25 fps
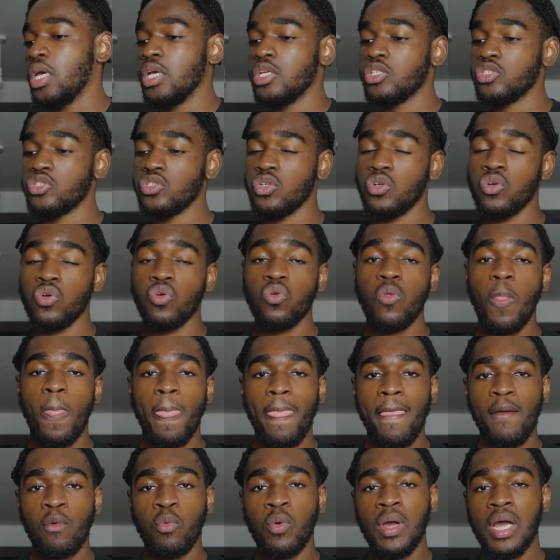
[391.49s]
So
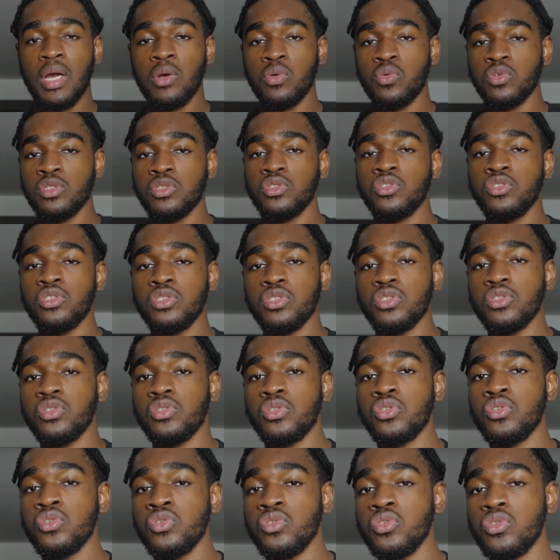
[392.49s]
what I want you to
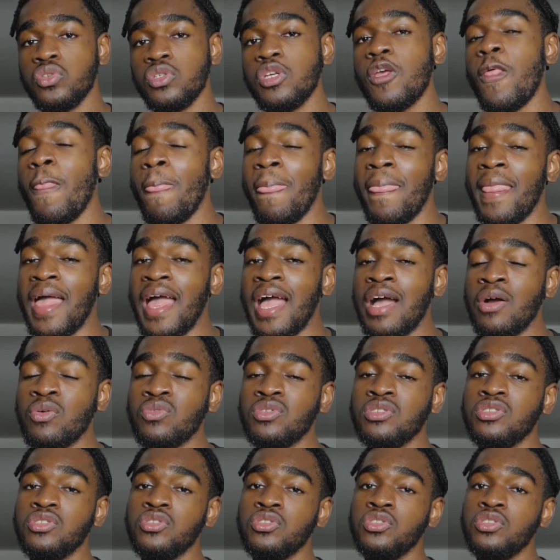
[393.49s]
do, I
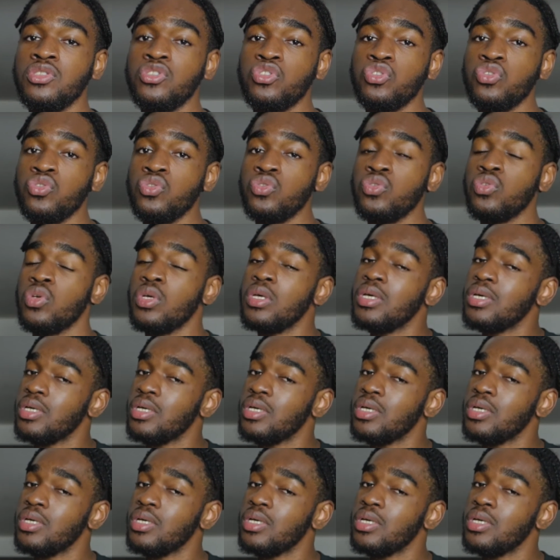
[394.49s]
want you to